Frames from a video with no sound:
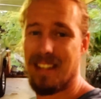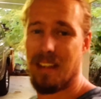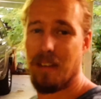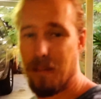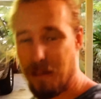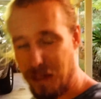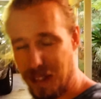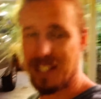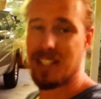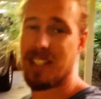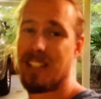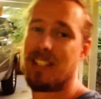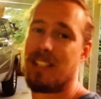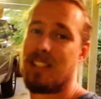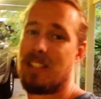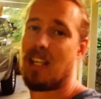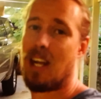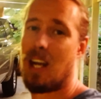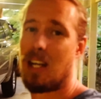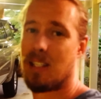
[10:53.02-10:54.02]
officially
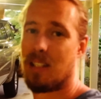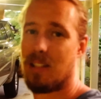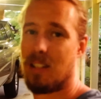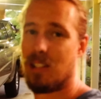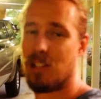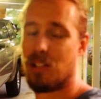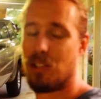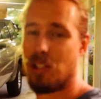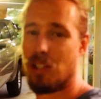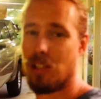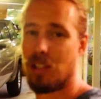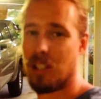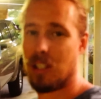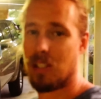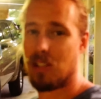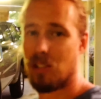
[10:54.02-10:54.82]
started this journey.